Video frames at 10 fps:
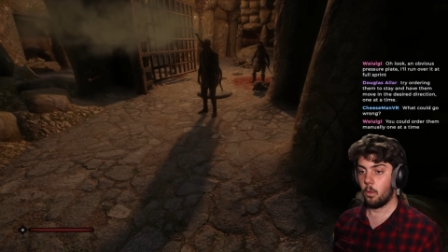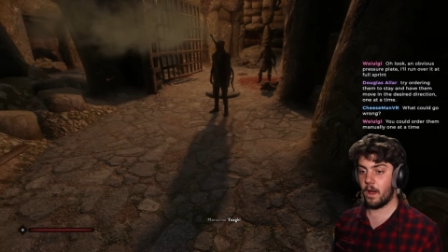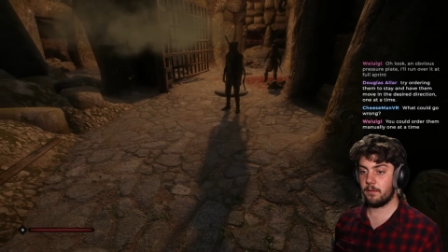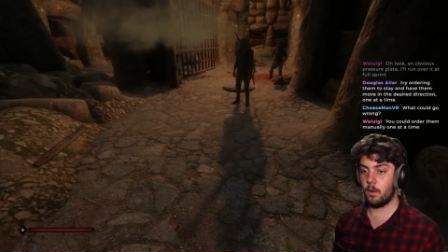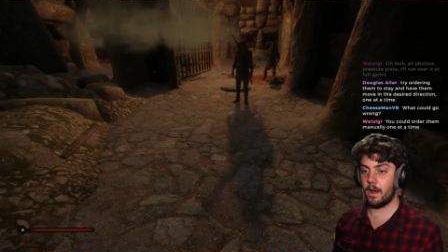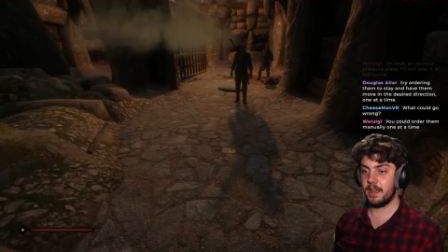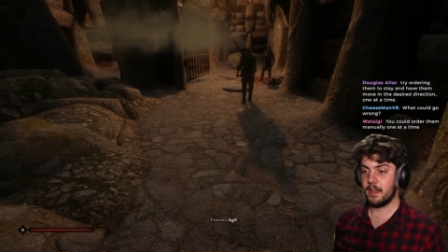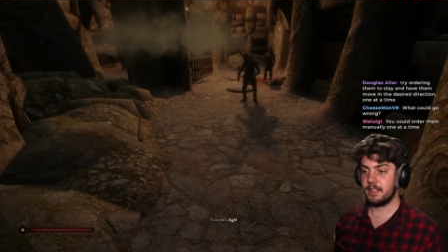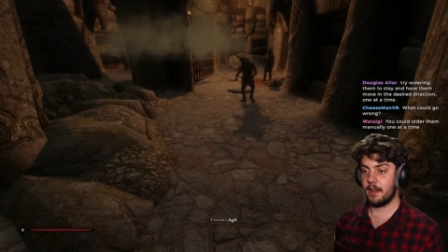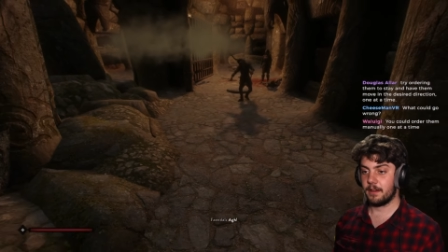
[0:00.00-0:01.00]
wait, wait, wait.
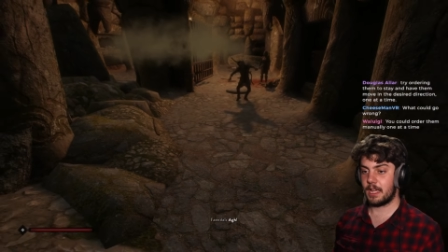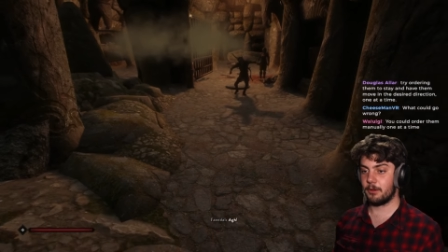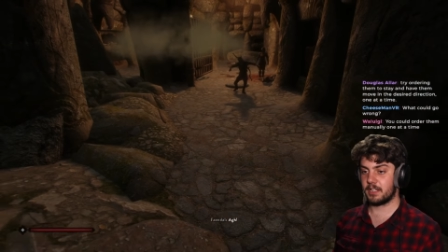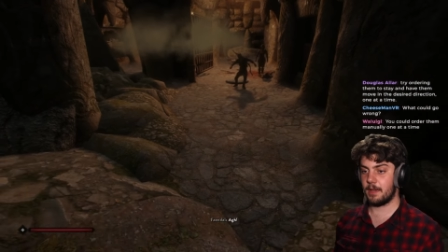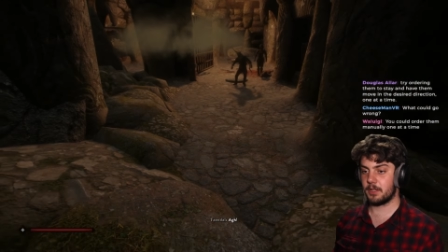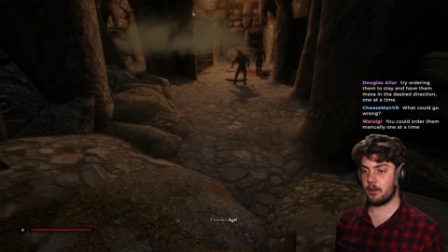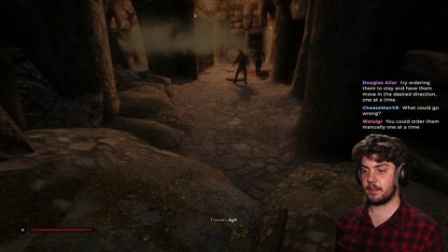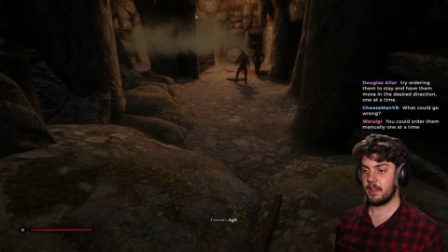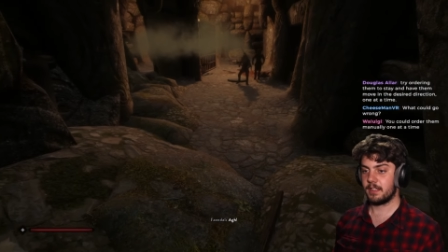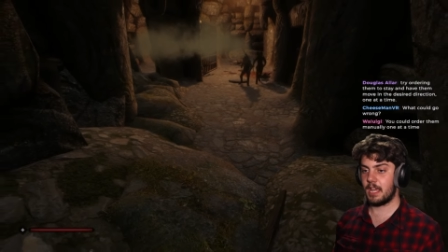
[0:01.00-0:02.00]
Yeah, come on, keep going.
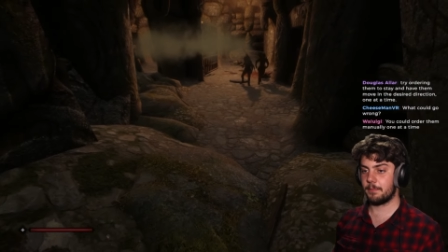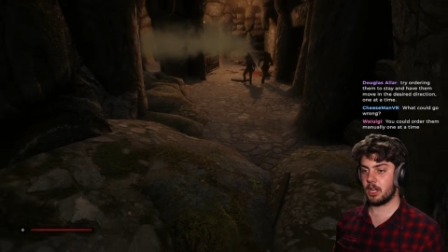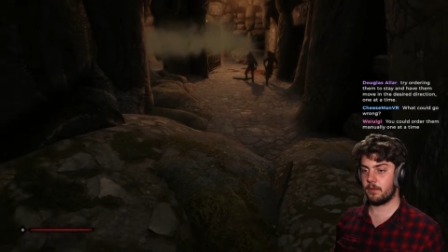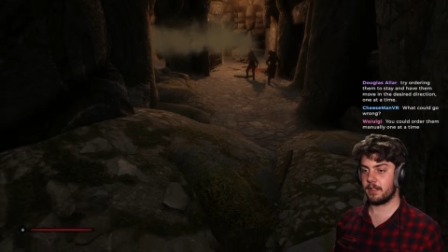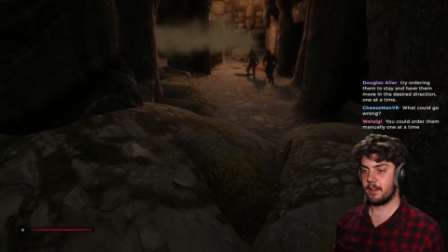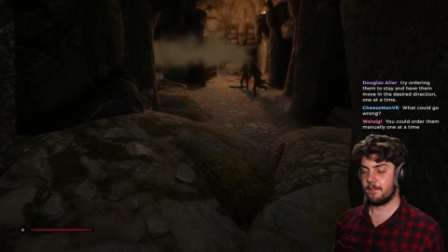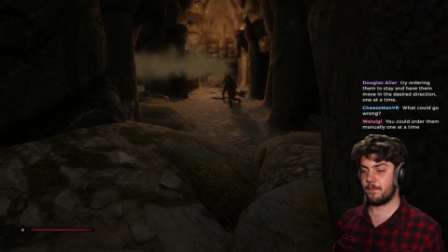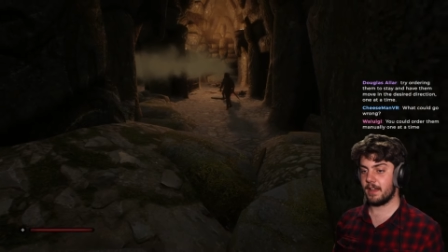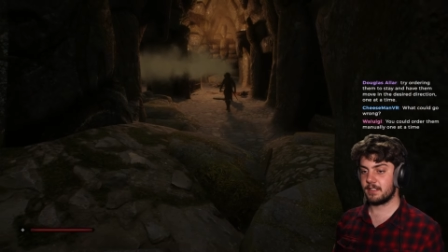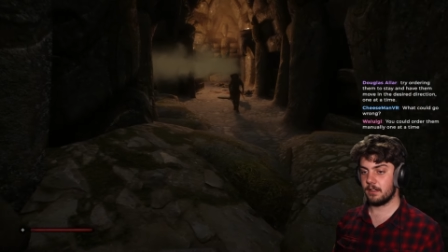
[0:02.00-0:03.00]
Keep going.
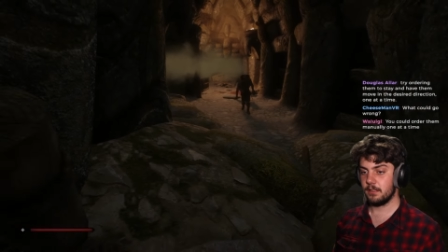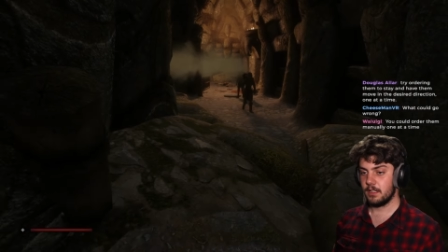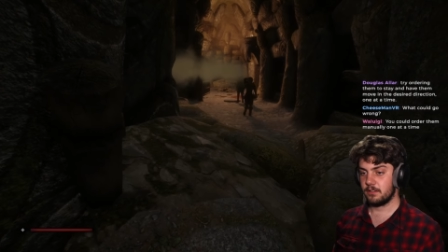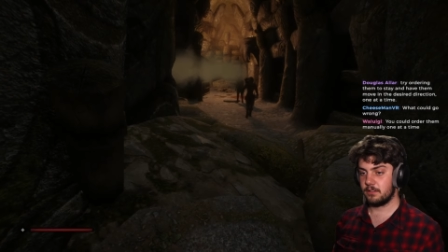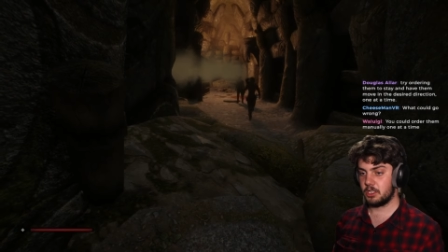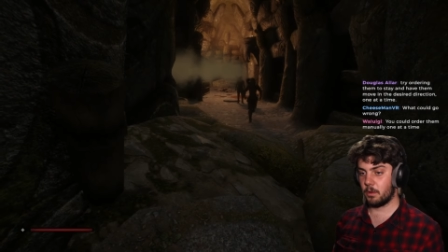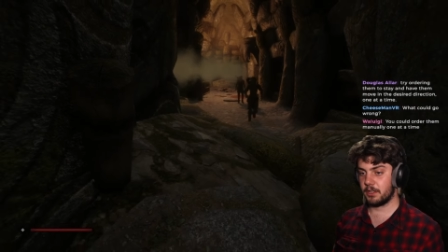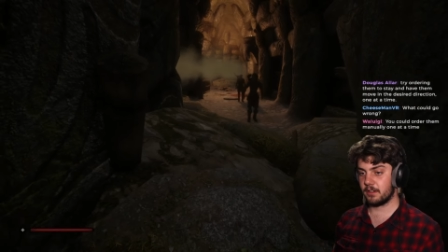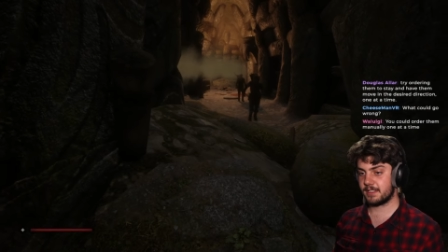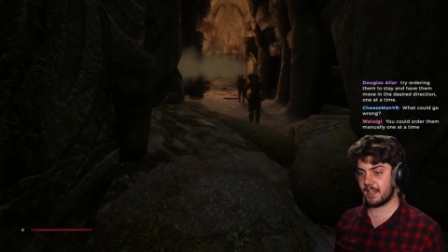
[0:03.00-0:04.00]
Faendal, you're
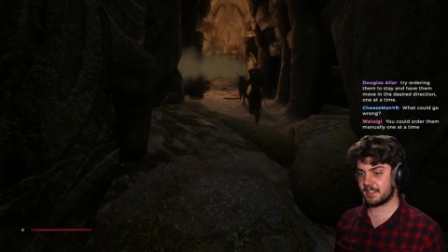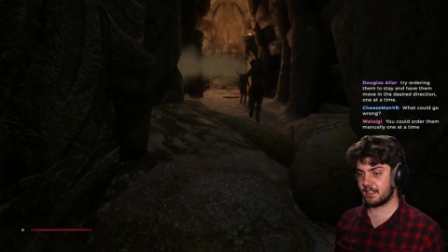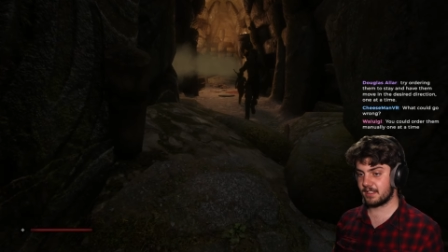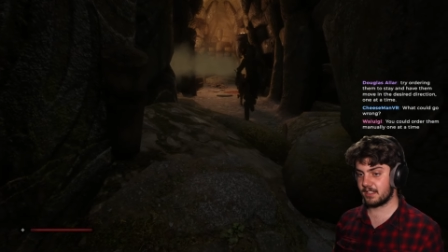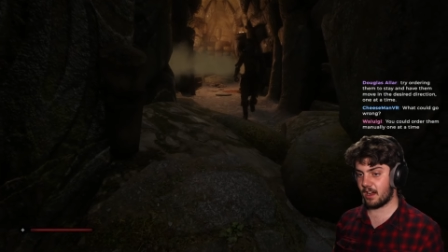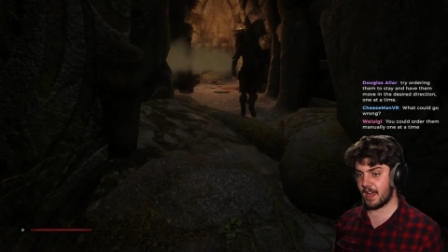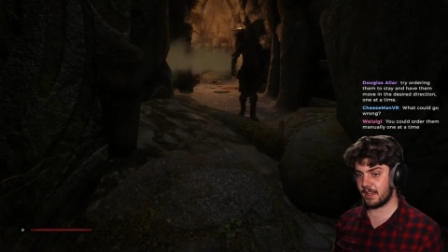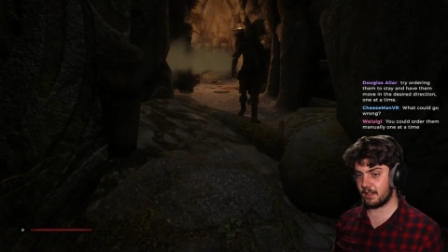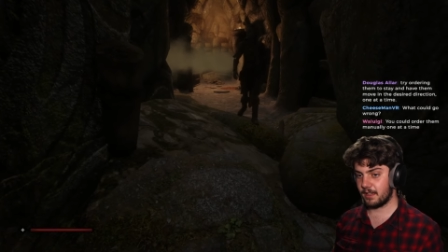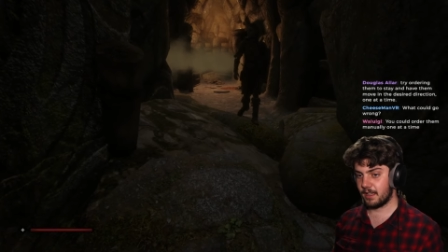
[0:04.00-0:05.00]
not destined to die
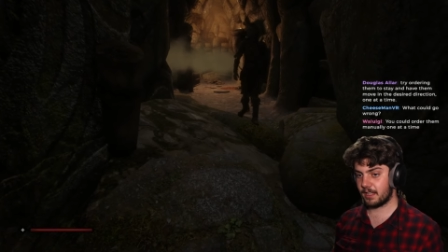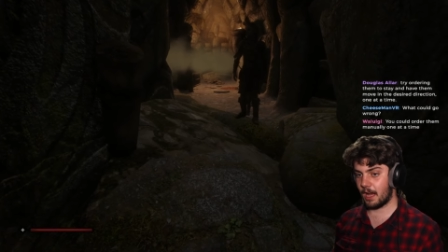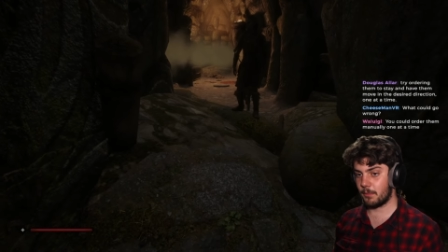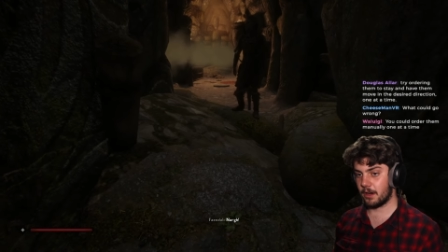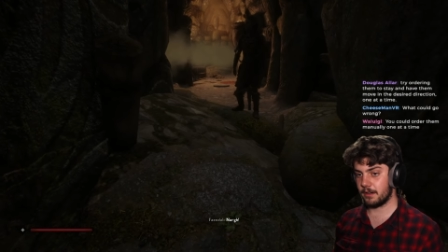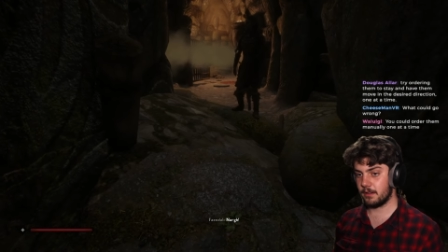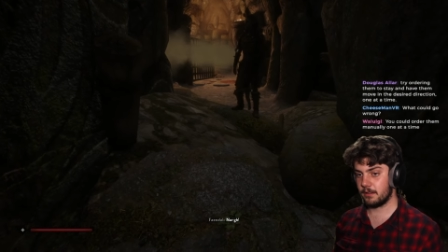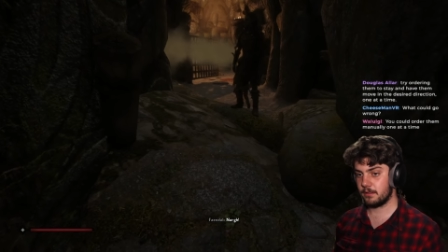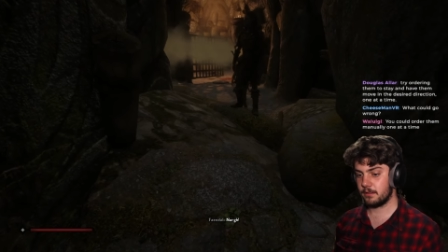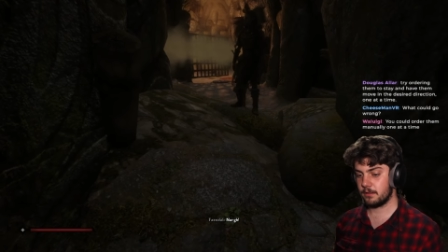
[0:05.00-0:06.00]
here. Come on.
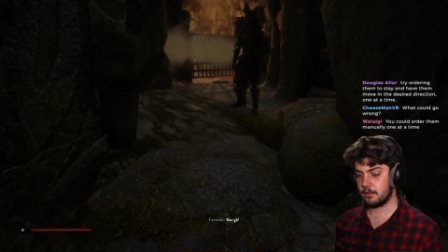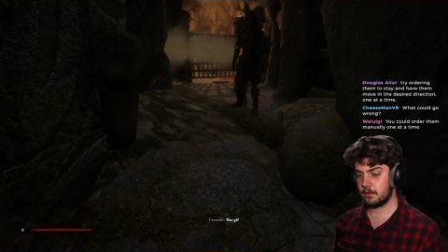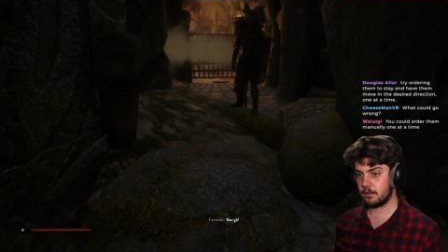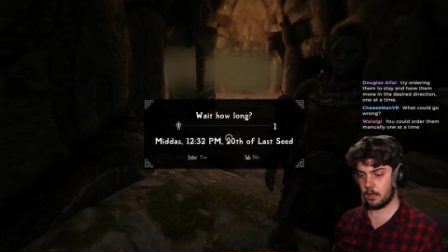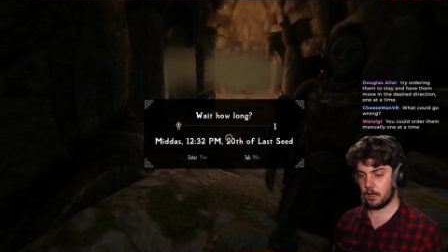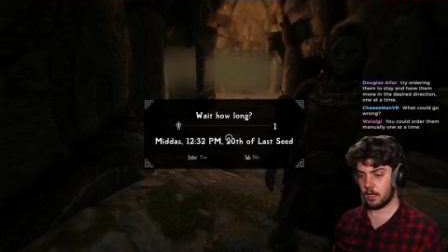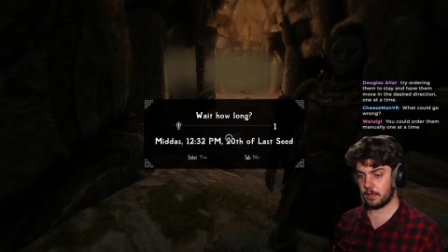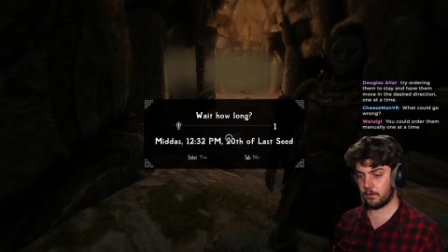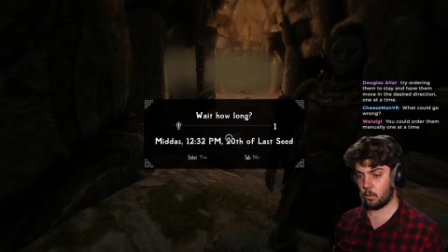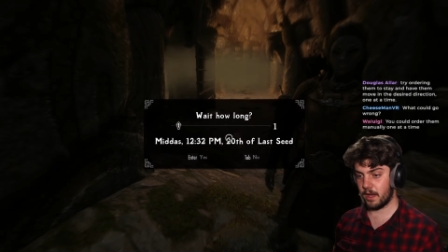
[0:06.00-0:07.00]
If
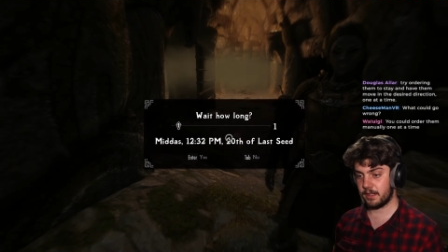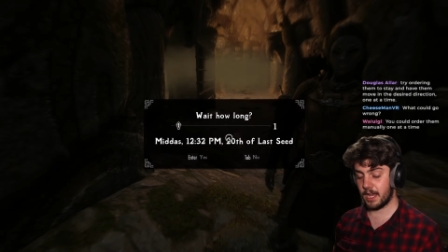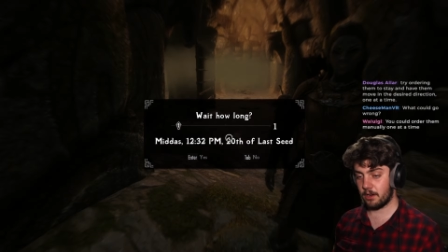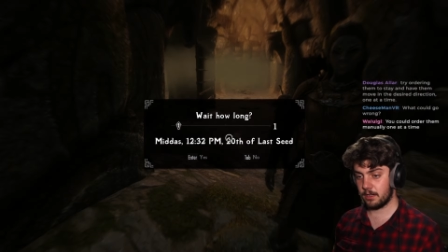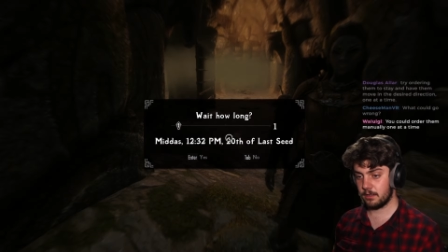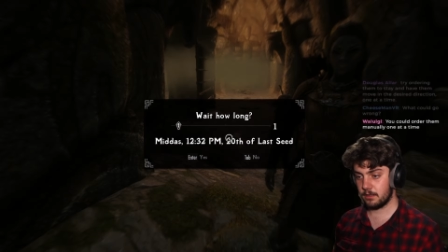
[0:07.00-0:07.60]
I wait an hour,